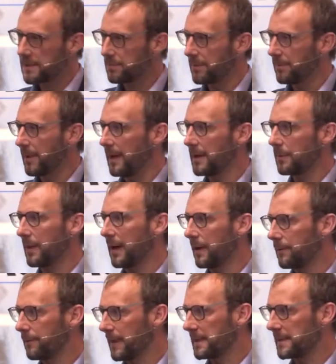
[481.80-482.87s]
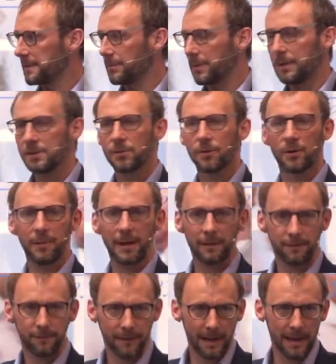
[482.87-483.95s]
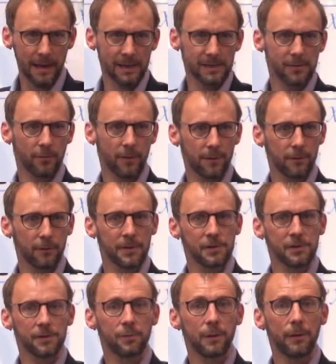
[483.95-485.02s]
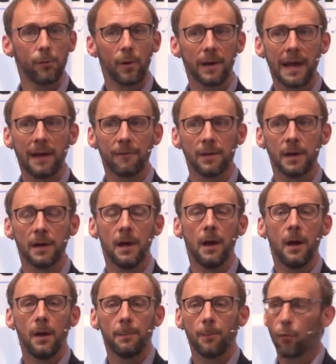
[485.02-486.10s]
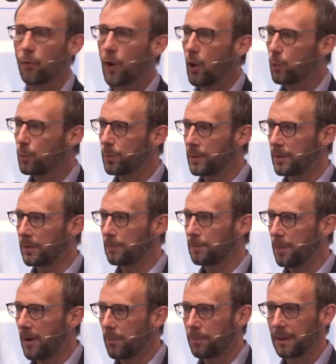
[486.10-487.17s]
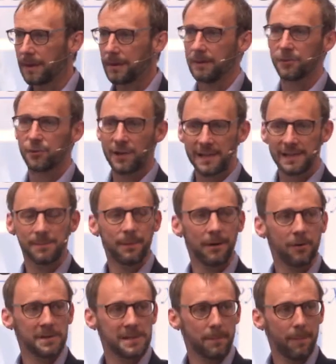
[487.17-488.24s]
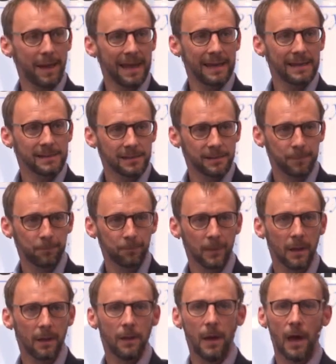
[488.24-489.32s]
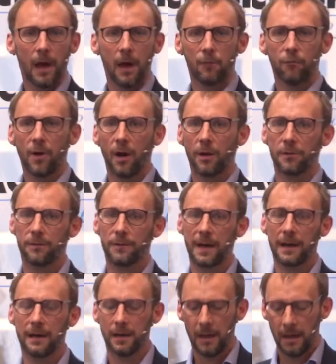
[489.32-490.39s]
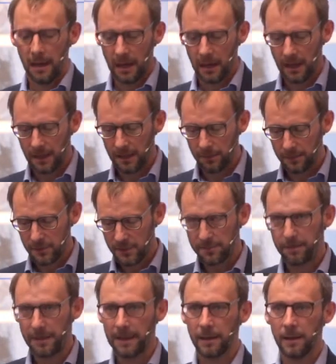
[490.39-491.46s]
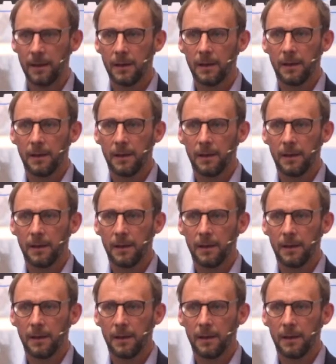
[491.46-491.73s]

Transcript: to be made about investment or about fares or other issues, where we want to have a more open and public and transparent debate rather than it just being